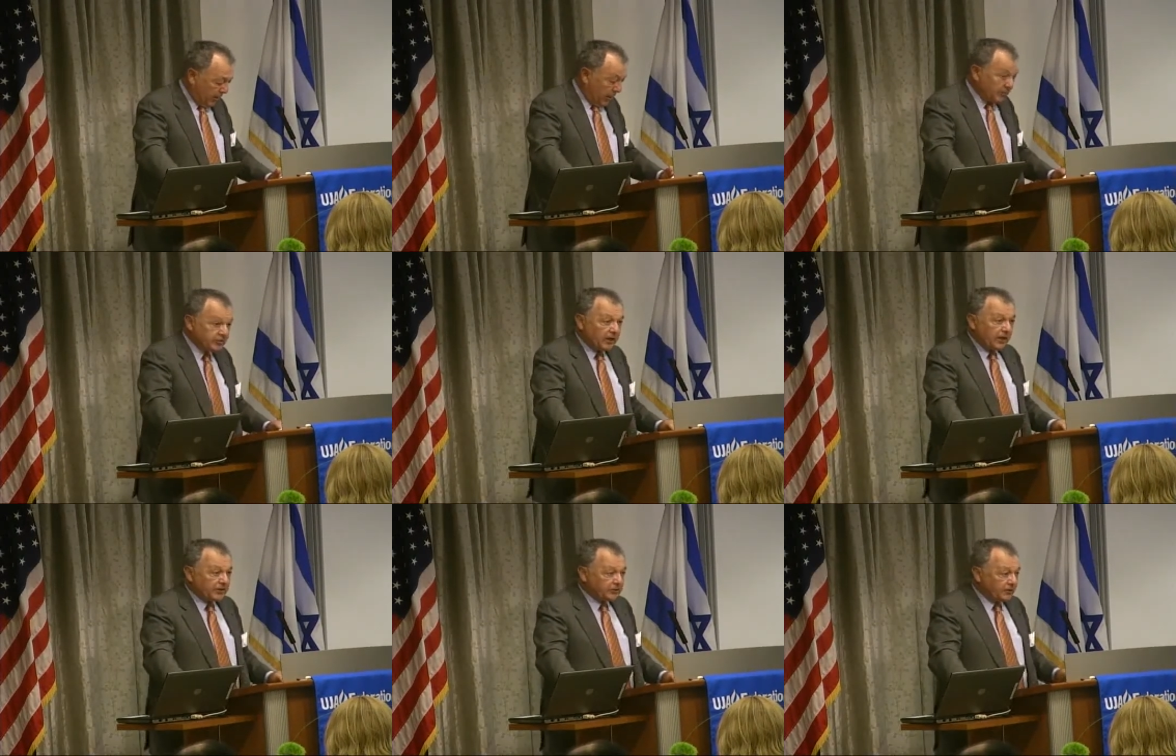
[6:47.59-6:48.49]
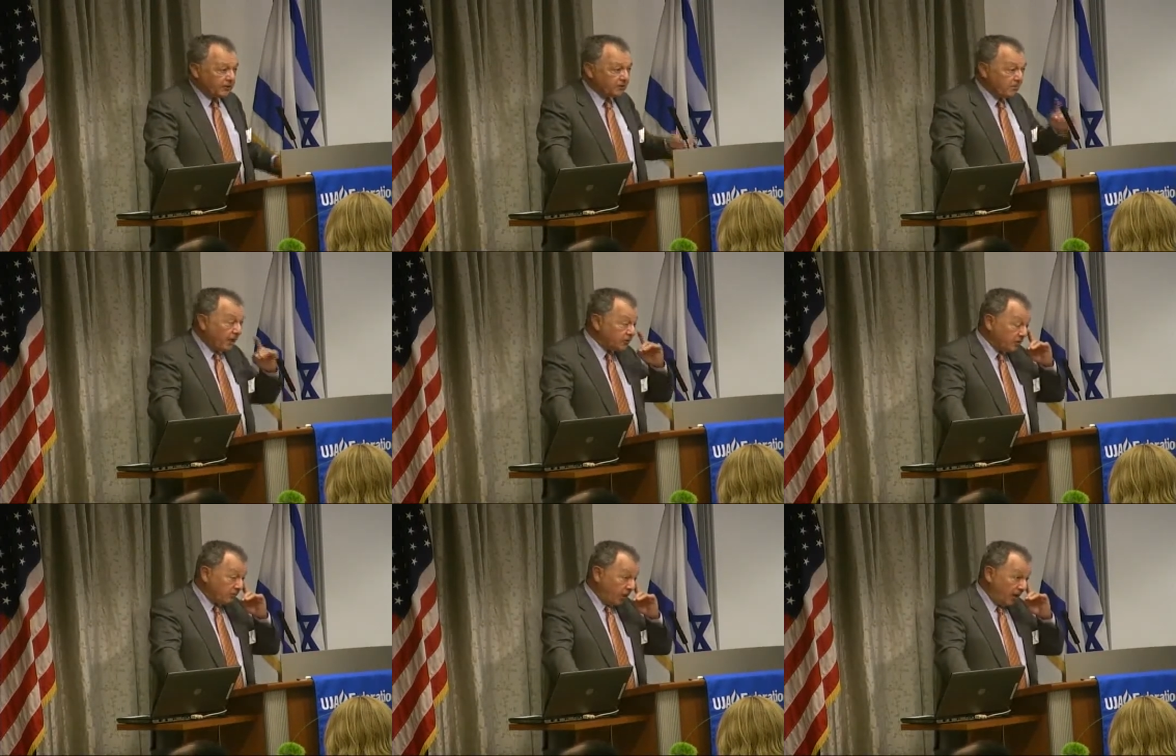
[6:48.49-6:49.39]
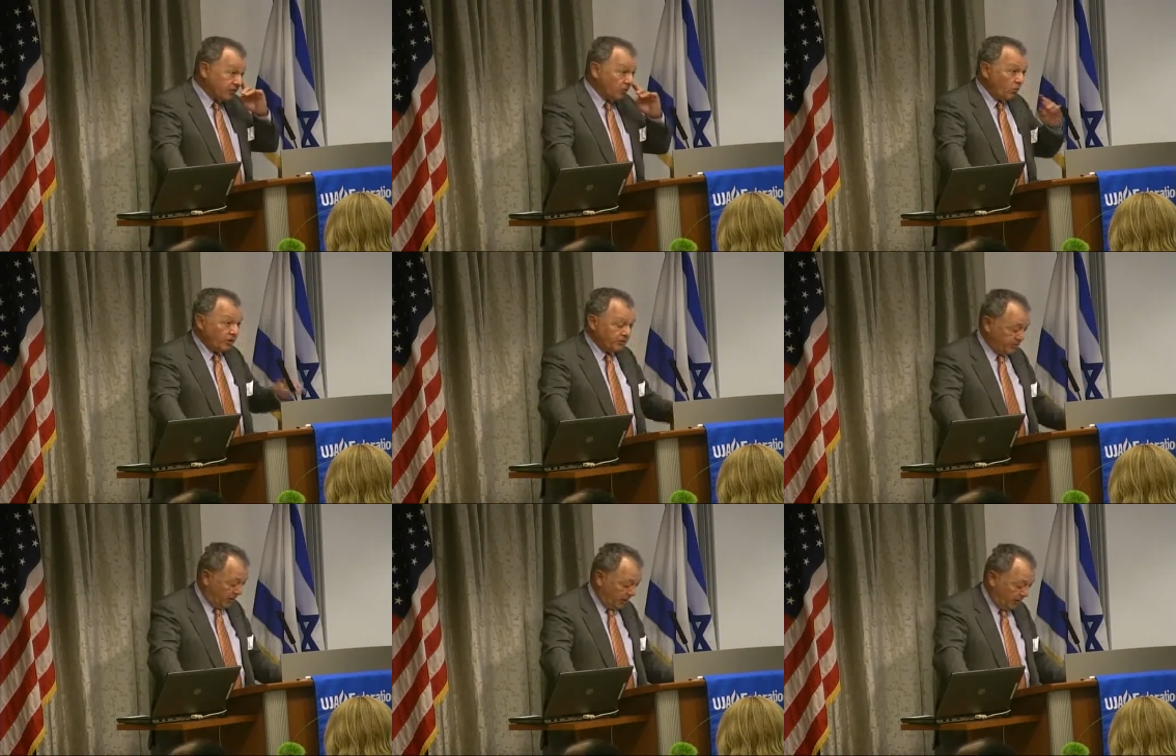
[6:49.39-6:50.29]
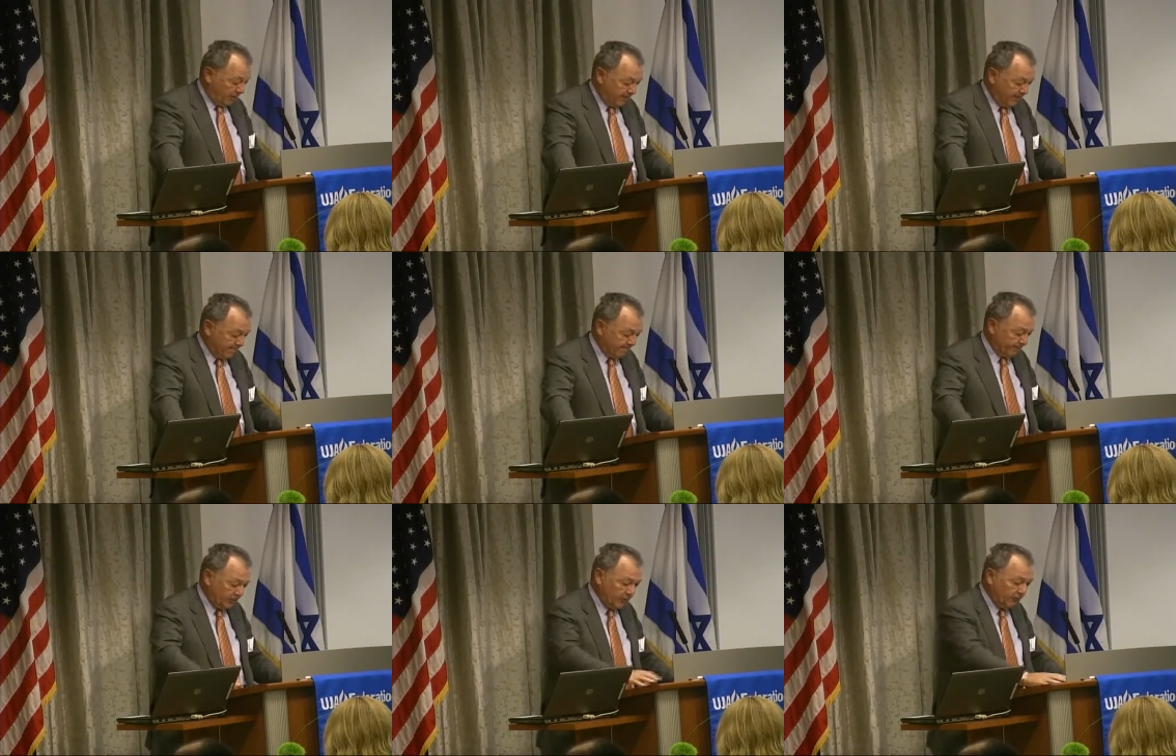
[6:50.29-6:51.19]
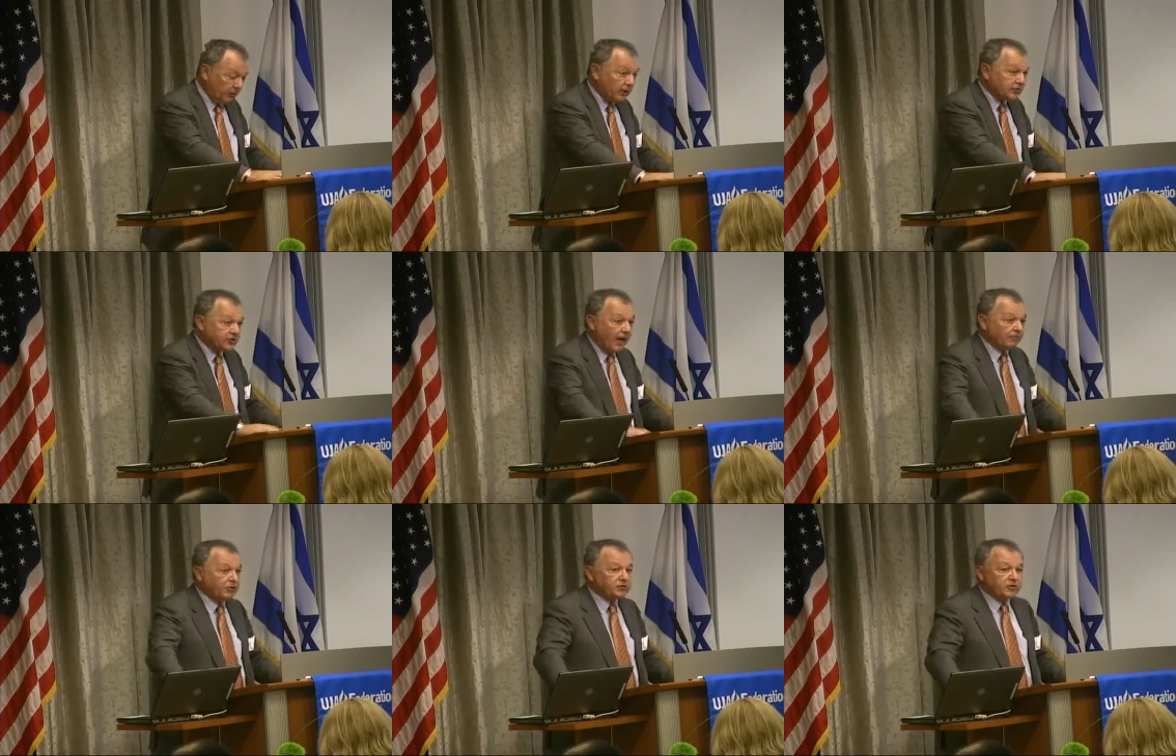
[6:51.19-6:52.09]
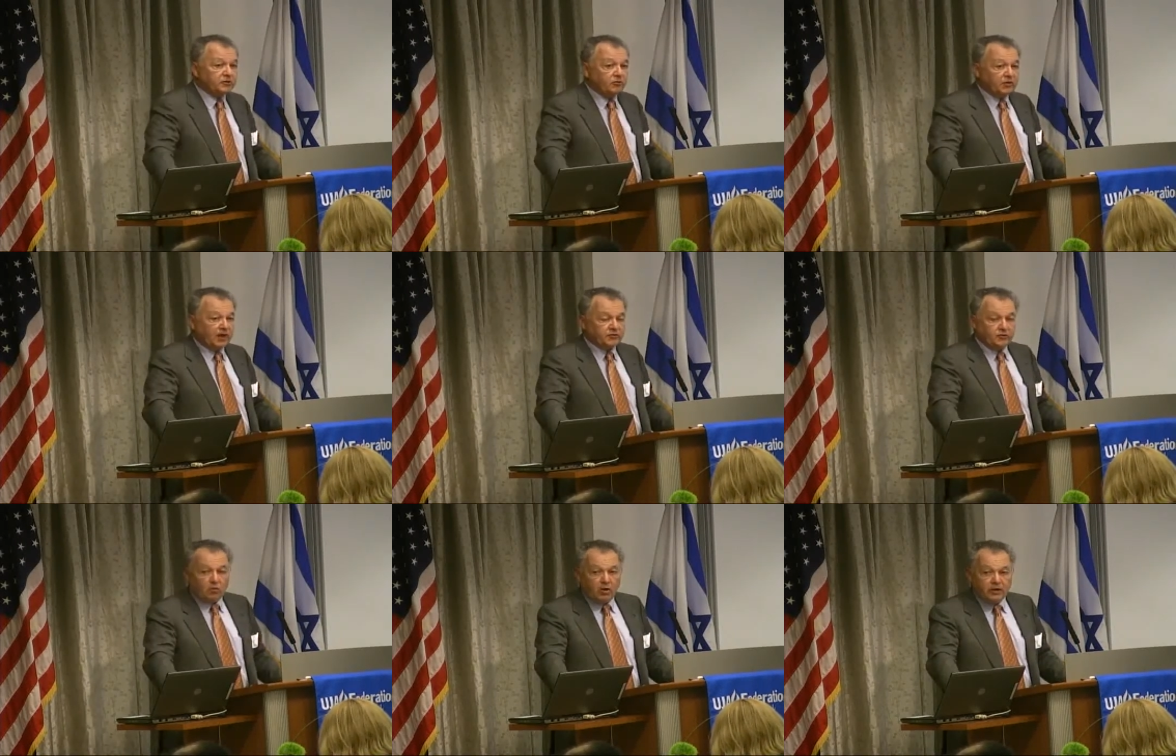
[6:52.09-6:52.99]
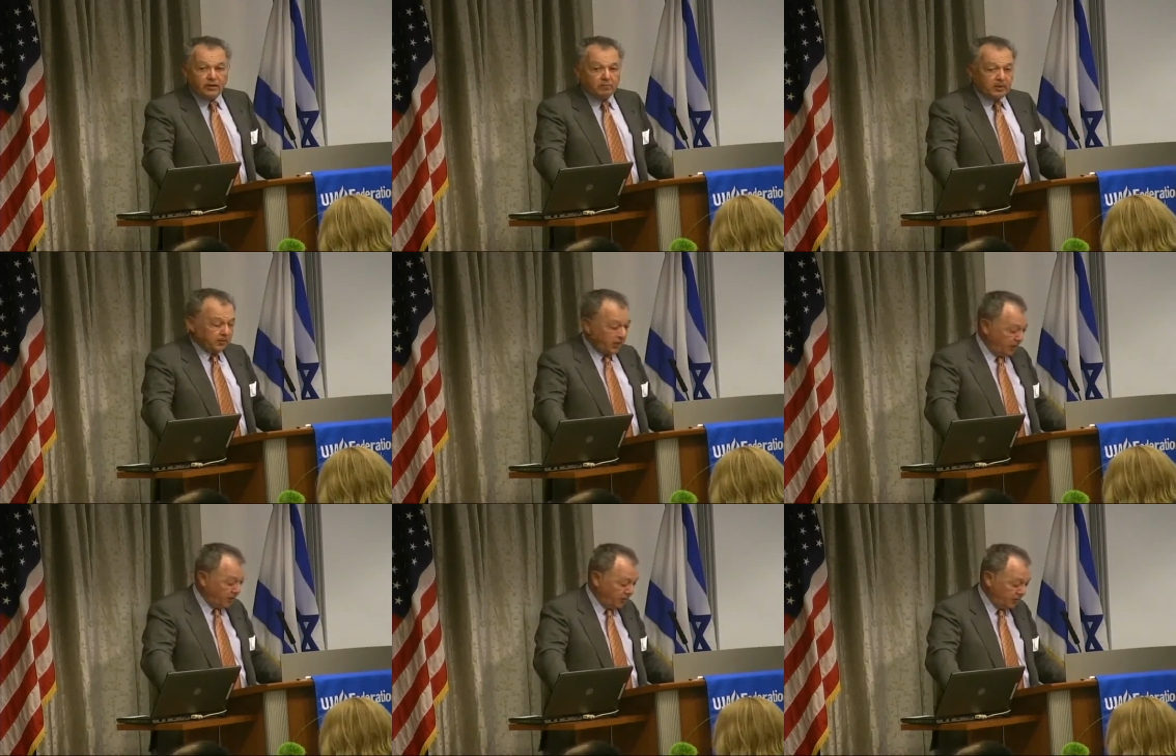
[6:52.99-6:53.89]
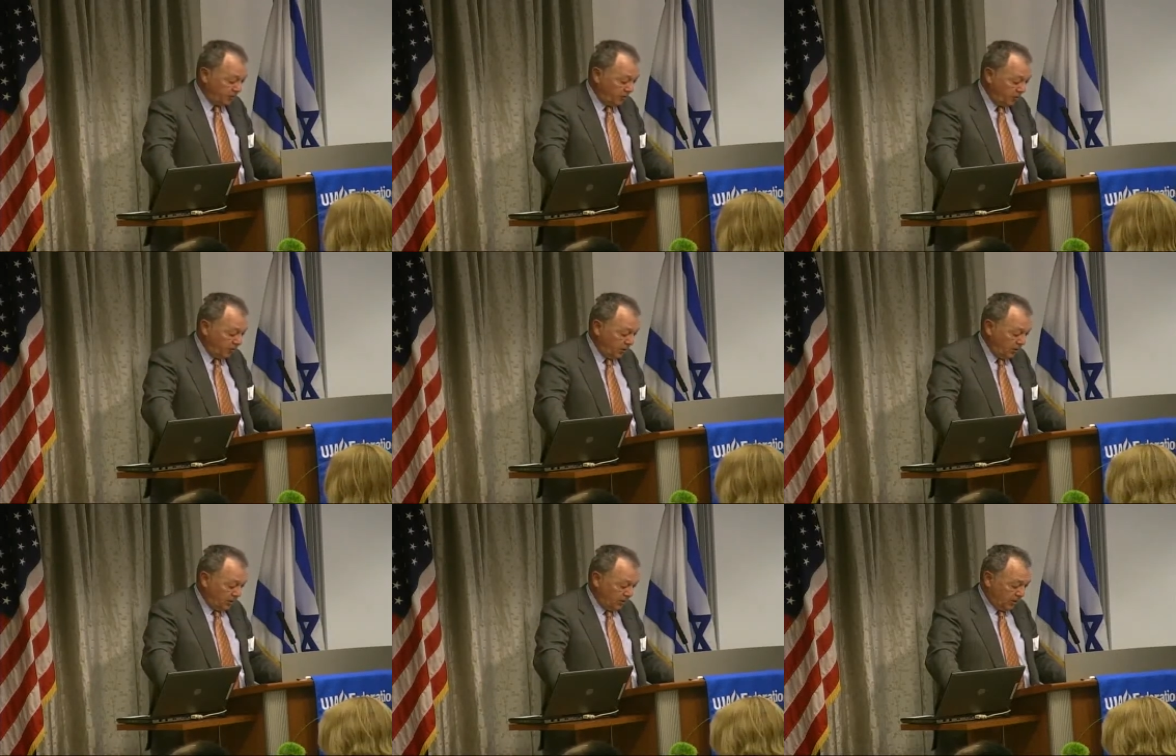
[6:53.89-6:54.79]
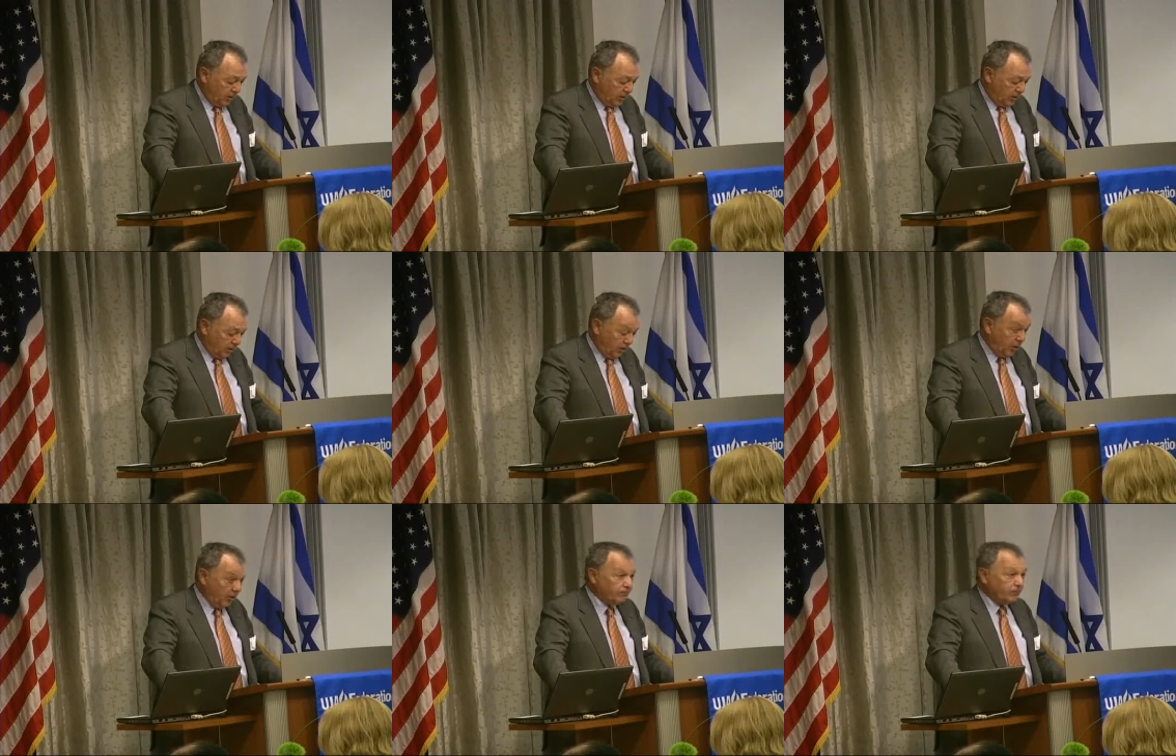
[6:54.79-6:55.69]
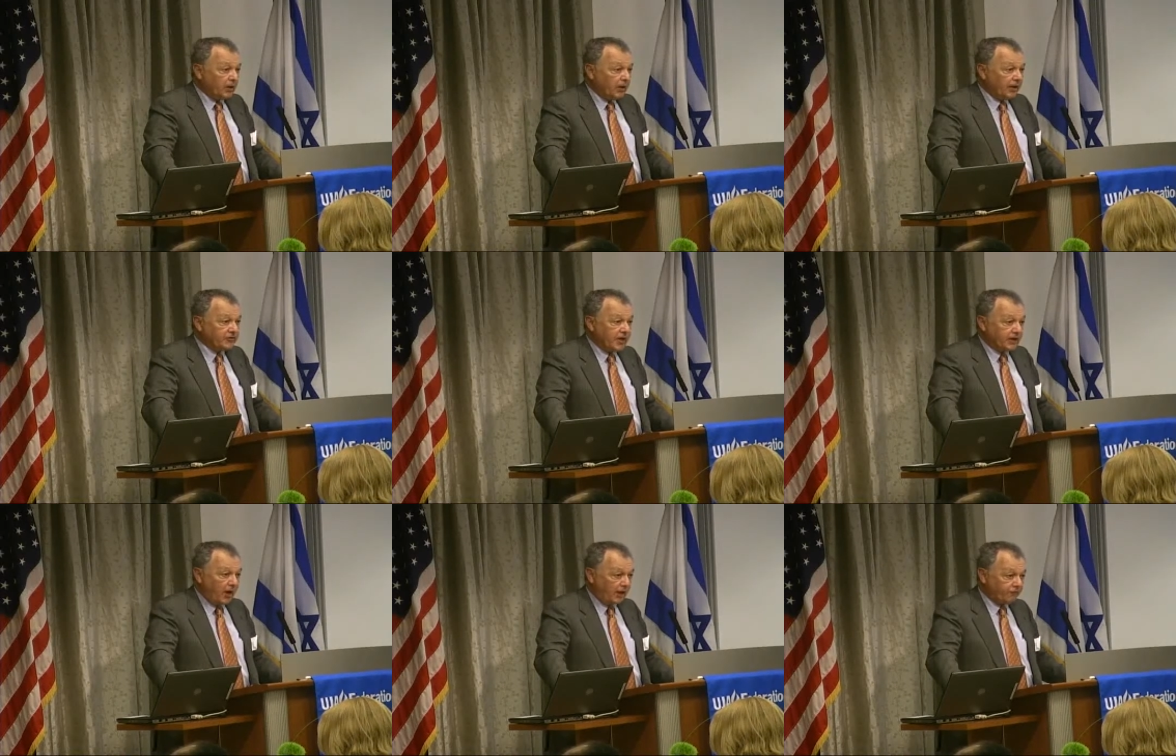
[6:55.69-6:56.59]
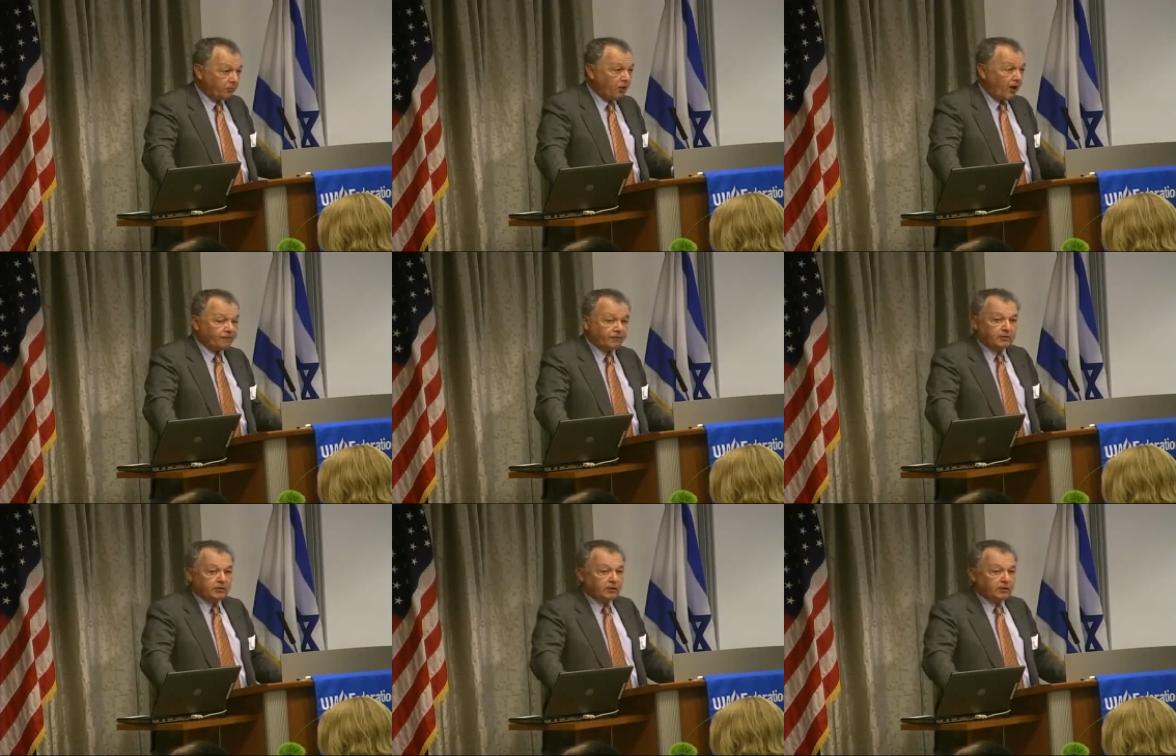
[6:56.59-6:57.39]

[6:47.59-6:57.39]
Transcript: As Elisa mentioned, Plaza was established in 2001, about 9 years ago, as a not-for-profit